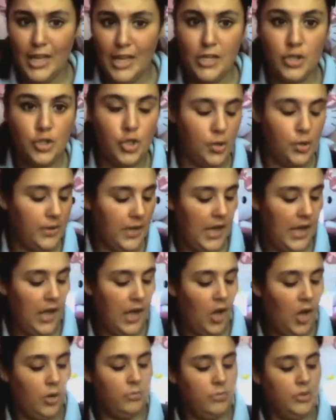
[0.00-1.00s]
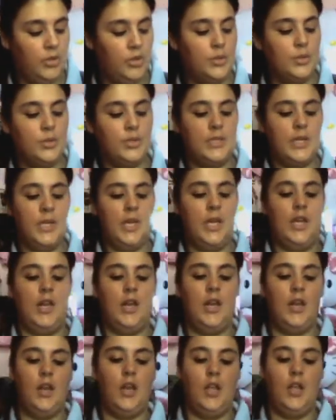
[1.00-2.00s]
so yeah, I'm
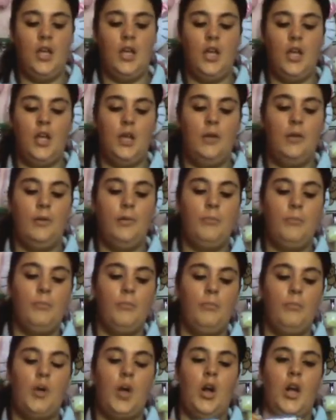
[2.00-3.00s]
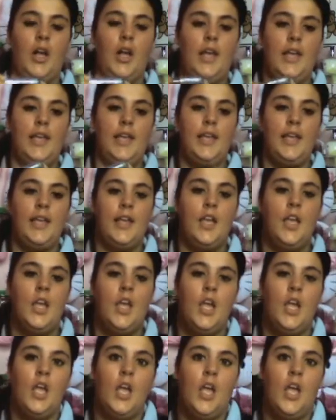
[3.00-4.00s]
using um, my
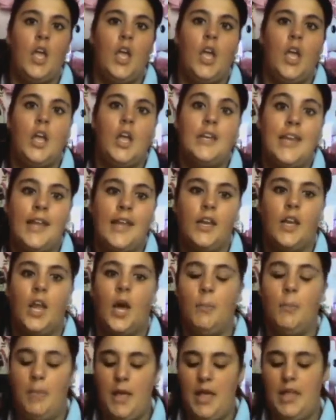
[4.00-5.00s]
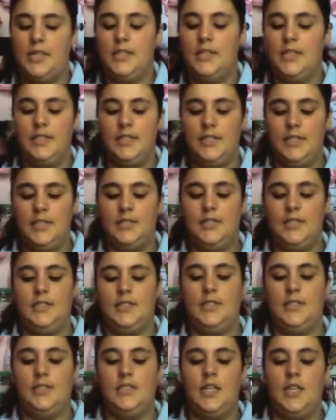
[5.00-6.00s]
nail art pen. This
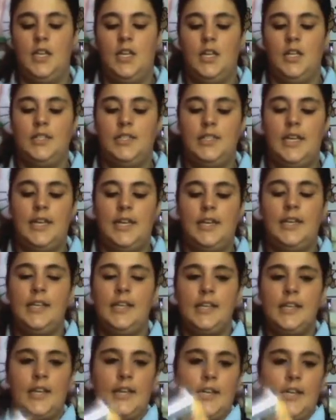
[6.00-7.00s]
is a Technic.